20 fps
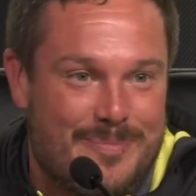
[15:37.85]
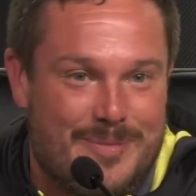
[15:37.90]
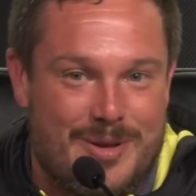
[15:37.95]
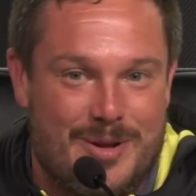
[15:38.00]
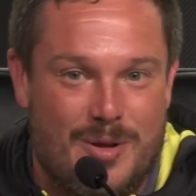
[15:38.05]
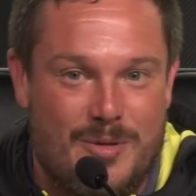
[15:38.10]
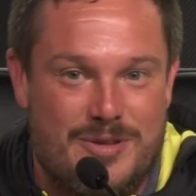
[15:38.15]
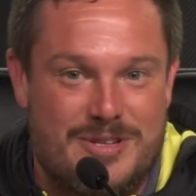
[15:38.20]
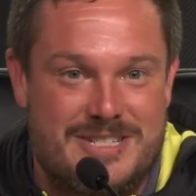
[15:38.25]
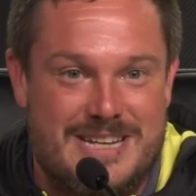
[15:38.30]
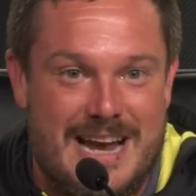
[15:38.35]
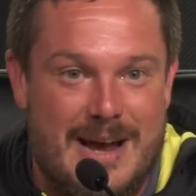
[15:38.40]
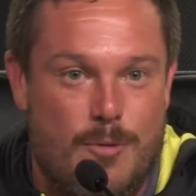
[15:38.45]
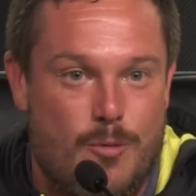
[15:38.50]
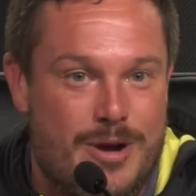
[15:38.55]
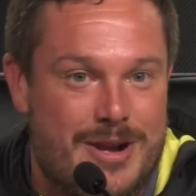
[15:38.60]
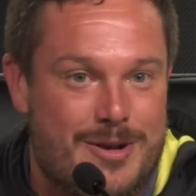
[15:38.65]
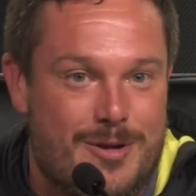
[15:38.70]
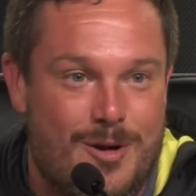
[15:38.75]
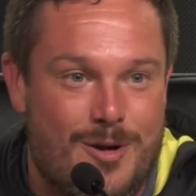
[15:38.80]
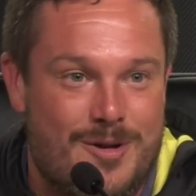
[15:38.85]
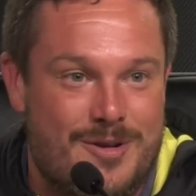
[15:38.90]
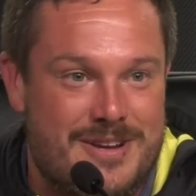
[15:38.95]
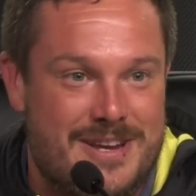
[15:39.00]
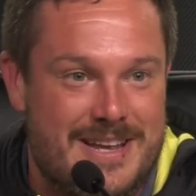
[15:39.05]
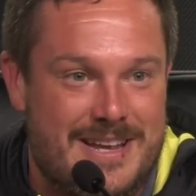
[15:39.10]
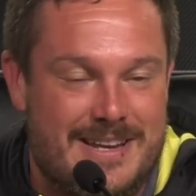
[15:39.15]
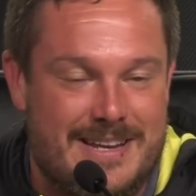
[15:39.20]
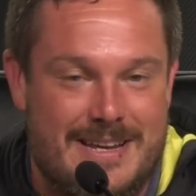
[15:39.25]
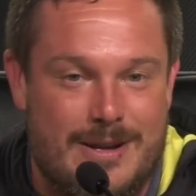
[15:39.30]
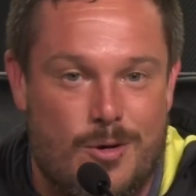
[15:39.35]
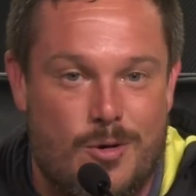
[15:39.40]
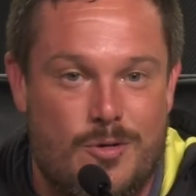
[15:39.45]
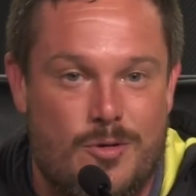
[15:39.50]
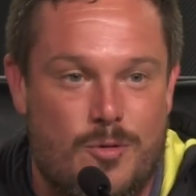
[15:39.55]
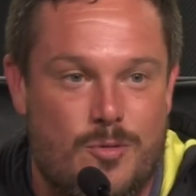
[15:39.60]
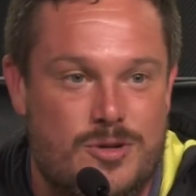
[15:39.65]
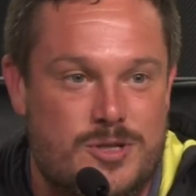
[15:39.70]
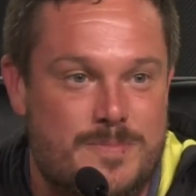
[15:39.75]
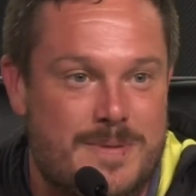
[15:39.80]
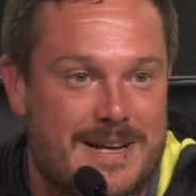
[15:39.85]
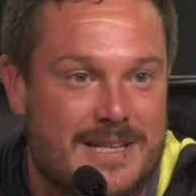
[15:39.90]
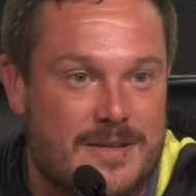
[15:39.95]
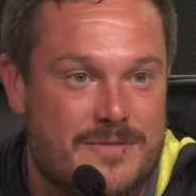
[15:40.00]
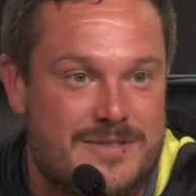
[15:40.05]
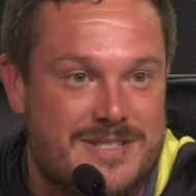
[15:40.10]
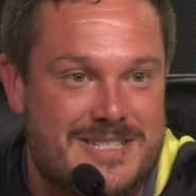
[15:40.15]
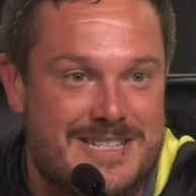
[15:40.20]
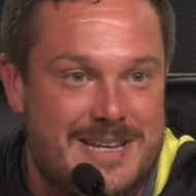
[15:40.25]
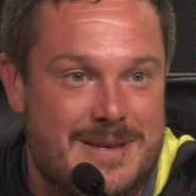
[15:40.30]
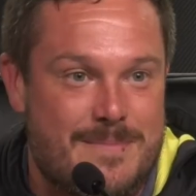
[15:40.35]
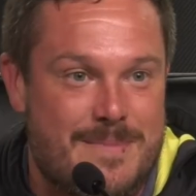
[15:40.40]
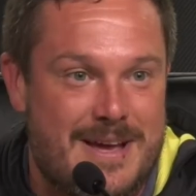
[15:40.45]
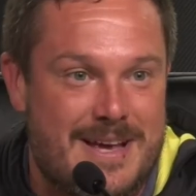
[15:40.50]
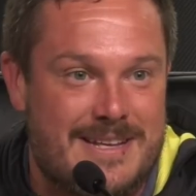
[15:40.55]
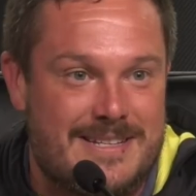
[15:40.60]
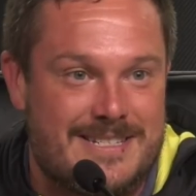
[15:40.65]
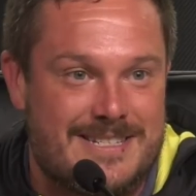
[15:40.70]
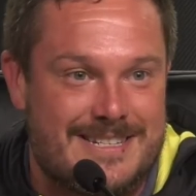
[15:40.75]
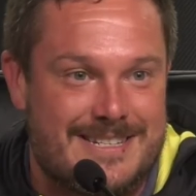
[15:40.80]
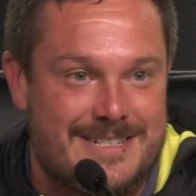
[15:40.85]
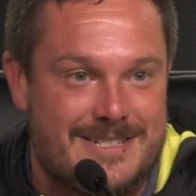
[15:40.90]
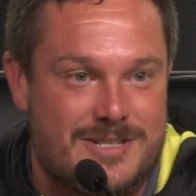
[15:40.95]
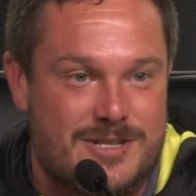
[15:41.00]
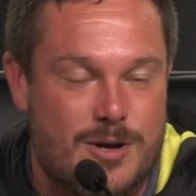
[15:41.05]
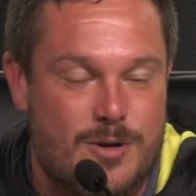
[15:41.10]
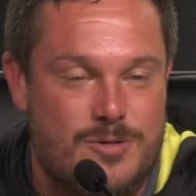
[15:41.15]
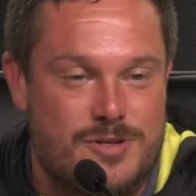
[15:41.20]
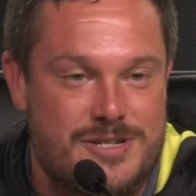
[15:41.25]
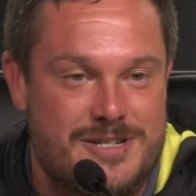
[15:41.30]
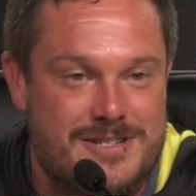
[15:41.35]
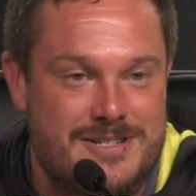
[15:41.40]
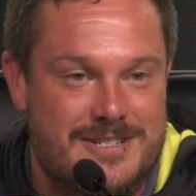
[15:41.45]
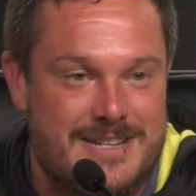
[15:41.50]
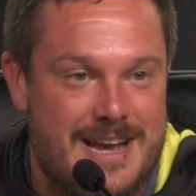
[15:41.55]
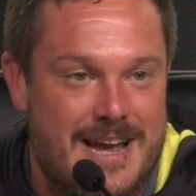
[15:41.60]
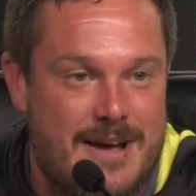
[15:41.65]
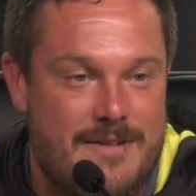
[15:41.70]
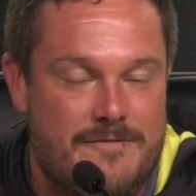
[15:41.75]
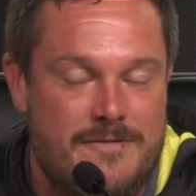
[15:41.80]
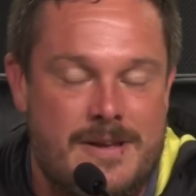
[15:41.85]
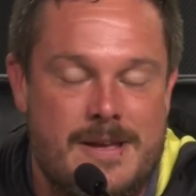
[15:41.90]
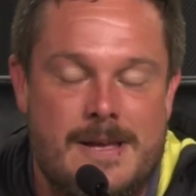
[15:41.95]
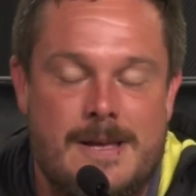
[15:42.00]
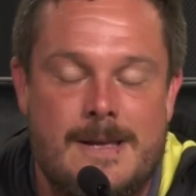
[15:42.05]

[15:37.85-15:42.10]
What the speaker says: You know, this guy went and earned it. He earned the respect of his teammates and his coaching staff.